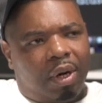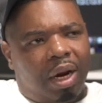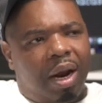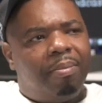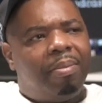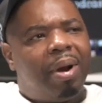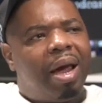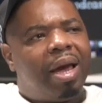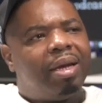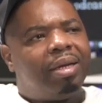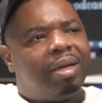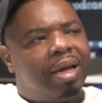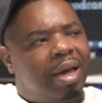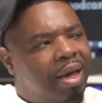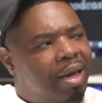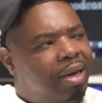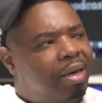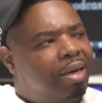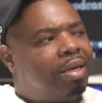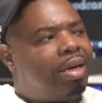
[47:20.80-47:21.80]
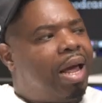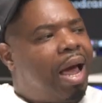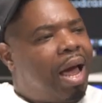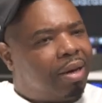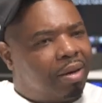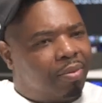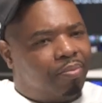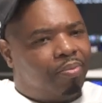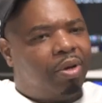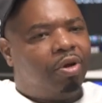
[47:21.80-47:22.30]
I'm like, man, it
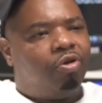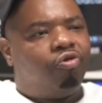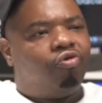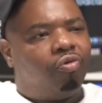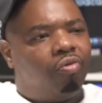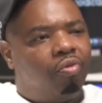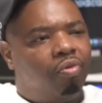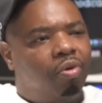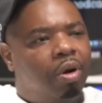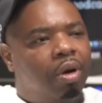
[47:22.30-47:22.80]
got to be true.